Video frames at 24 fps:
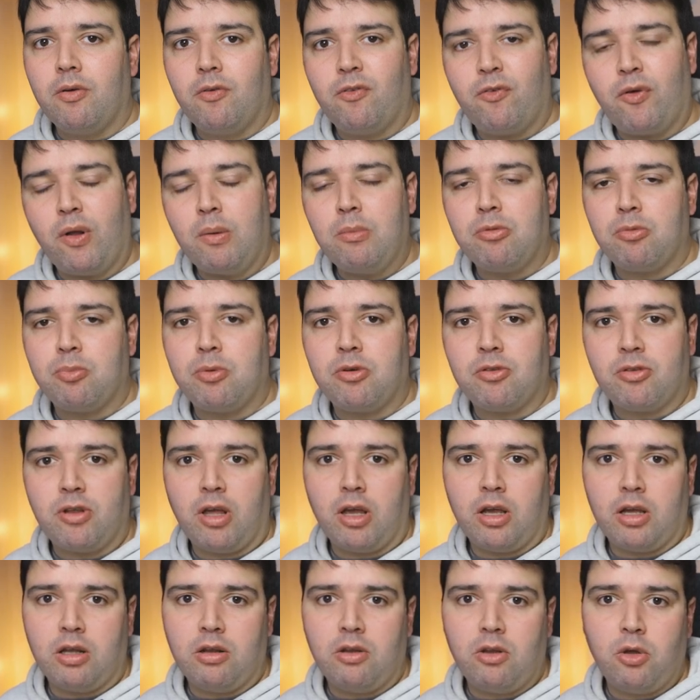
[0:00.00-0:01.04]
frames per
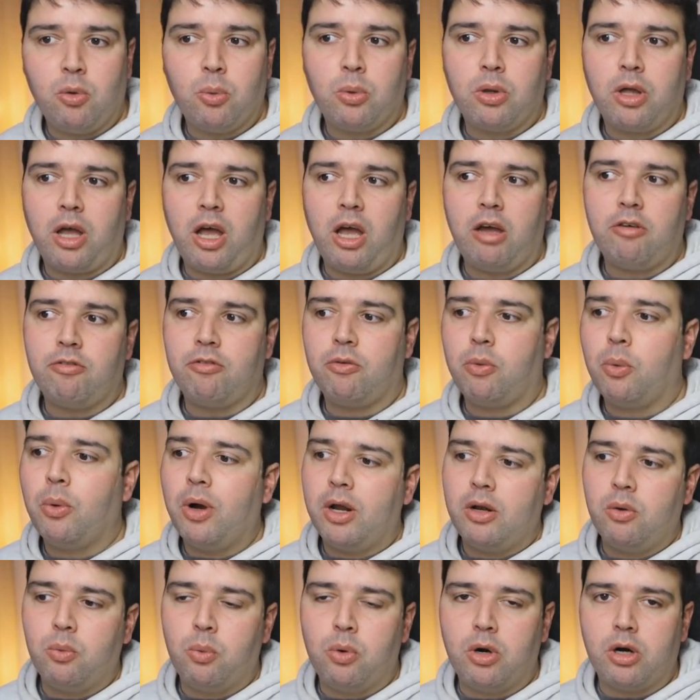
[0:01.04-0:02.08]
second you will have
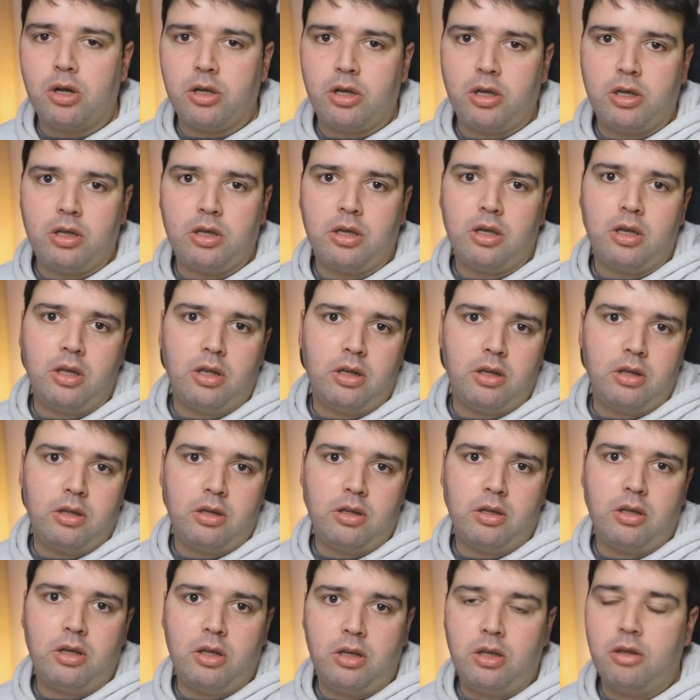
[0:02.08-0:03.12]
when working in,
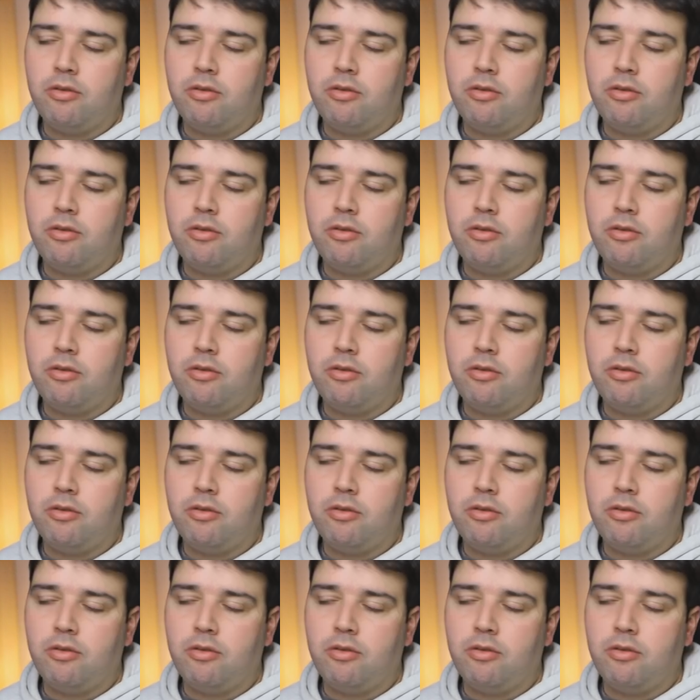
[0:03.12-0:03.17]
uh, in